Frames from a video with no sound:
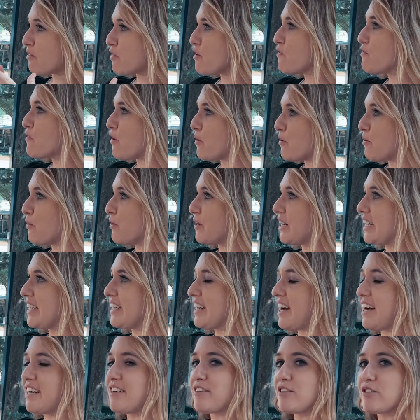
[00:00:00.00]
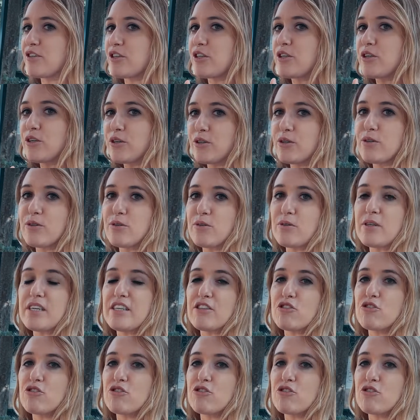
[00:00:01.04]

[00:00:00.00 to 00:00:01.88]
Out the Vote organizer, who